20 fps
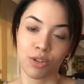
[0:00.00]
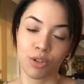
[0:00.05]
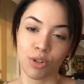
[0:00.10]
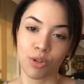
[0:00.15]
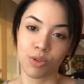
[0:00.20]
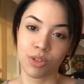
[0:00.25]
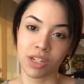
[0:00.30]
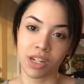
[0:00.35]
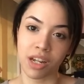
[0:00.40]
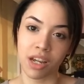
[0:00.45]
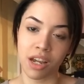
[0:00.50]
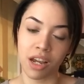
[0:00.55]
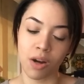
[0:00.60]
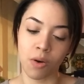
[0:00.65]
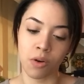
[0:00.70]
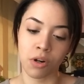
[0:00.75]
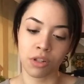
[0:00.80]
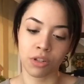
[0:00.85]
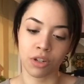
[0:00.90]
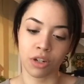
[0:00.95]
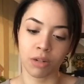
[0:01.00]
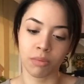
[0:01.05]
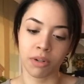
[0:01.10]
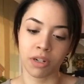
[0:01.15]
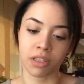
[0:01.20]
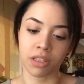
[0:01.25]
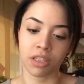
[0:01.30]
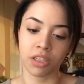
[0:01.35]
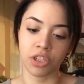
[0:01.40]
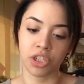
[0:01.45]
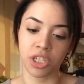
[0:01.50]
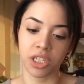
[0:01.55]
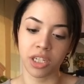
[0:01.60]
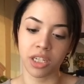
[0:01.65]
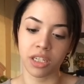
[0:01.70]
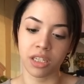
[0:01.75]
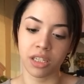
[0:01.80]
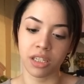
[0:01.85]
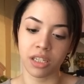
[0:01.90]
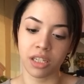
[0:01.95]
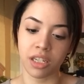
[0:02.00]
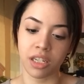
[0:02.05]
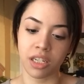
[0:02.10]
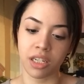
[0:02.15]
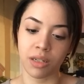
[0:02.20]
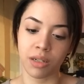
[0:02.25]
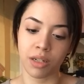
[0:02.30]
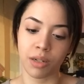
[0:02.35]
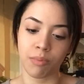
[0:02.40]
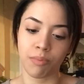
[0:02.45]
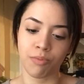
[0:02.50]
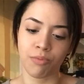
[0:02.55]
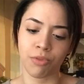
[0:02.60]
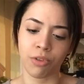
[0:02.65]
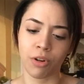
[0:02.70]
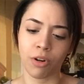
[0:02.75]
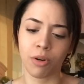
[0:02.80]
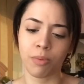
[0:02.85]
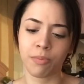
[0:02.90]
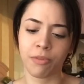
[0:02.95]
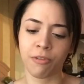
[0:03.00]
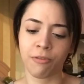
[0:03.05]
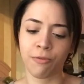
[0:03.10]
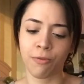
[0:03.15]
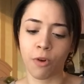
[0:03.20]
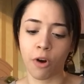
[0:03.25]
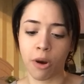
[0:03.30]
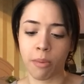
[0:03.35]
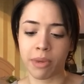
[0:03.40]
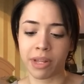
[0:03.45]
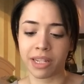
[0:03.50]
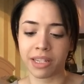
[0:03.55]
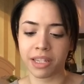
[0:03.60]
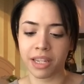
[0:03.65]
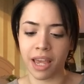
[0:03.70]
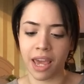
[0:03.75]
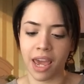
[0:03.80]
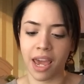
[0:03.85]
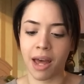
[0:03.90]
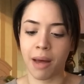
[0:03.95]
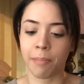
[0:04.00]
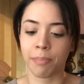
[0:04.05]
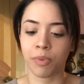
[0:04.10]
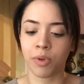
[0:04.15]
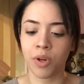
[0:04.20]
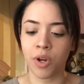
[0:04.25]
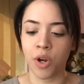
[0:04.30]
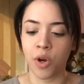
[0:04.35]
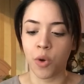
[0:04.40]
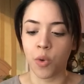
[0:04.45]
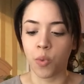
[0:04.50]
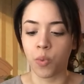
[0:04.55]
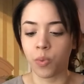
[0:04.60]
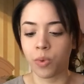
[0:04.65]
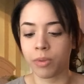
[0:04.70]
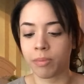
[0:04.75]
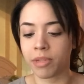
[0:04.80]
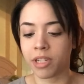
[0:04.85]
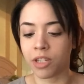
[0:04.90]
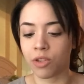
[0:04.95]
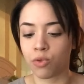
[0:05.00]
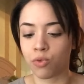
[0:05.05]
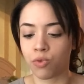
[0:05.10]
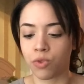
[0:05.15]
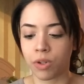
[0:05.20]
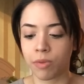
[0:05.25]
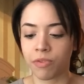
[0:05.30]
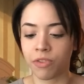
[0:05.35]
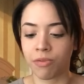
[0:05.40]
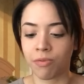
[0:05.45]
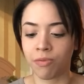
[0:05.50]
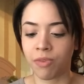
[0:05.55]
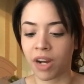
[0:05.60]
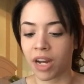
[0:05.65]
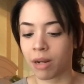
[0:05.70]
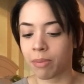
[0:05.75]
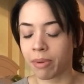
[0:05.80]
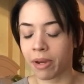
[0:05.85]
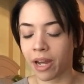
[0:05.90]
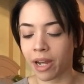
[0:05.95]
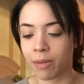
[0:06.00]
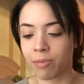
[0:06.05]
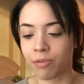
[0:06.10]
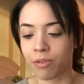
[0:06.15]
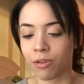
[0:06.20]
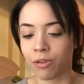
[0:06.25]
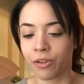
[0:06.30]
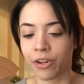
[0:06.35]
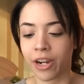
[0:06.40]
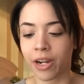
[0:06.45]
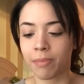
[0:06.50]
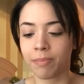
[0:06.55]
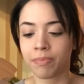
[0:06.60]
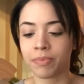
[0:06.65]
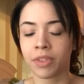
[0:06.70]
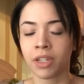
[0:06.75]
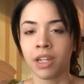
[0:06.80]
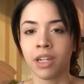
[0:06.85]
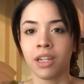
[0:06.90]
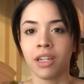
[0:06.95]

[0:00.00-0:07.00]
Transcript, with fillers: So today I want to talk about the G N C Pro Performance Amp Women's Ripped Vitapak program.